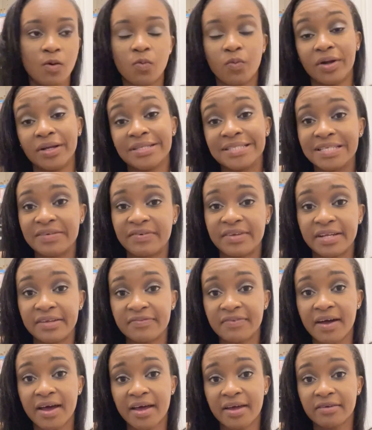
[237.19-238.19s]

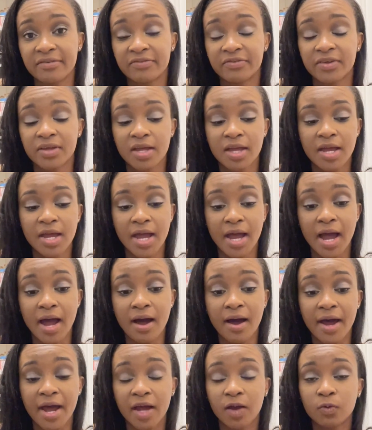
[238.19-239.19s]
175.
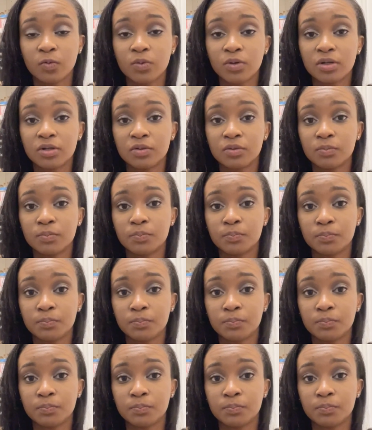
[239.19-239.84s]
I will